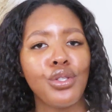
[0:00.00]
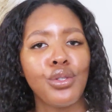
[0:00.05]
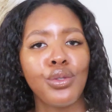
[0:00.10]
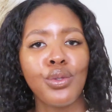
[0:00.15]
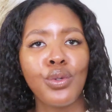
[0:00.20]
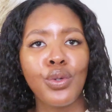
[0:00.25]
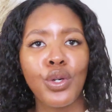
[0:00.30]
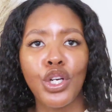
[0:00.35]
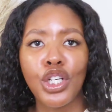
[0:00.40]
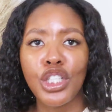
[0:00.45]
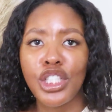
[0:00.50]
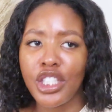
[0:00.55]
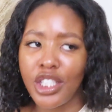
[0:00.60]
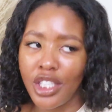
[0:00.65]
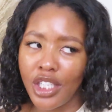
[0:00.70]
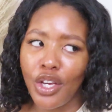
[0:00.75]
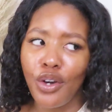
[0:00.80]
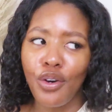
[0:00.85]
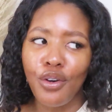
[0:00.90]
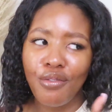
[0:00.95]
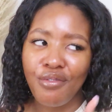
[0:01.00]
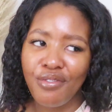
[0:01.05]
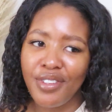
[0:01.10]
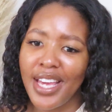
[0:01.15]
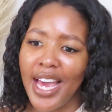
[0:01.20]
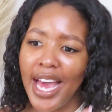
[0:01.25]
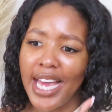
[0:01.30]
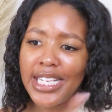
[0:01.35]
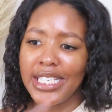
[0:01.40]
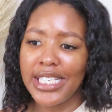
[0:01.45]
to
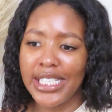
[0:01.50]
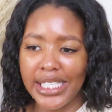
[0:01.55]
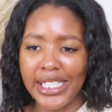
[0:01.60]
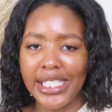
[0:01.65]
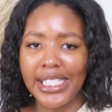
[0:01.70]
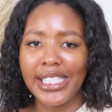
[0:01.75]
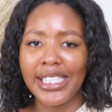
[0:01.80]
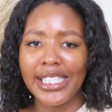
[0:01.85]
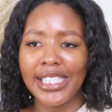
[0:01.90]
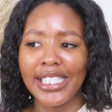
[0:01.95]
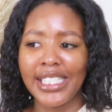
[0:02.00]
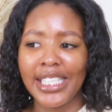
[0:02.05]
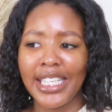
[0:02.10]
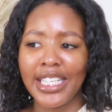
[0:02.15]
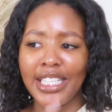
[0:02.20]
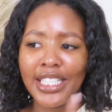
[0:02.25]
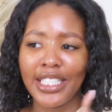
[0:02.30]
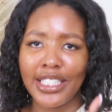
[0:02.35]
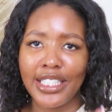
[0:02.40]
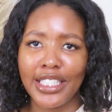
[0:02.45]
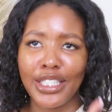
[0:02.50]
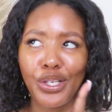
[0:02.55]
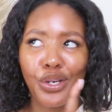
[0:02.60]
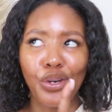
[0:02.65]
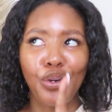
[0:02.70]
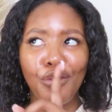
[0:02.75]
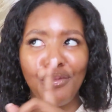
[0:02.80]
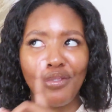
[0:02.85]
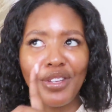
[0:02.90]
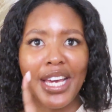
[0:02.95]
COVID,
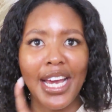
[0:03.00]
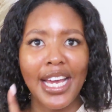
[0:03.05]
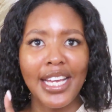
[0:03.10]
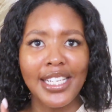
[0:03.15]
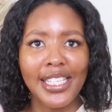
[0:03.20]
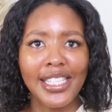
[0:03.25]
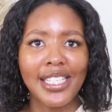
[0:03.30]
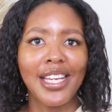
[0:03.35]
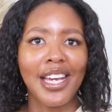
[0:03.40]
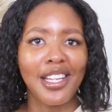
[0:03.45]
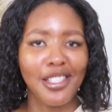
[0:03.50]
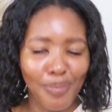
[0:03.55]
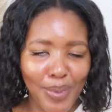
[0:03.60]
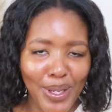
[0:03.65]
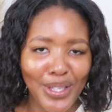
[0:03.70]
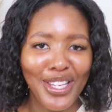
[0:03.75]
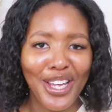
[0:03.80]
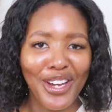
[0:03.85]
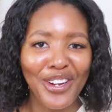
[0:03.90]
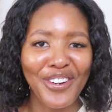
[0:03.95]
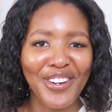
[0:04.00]
I spelled that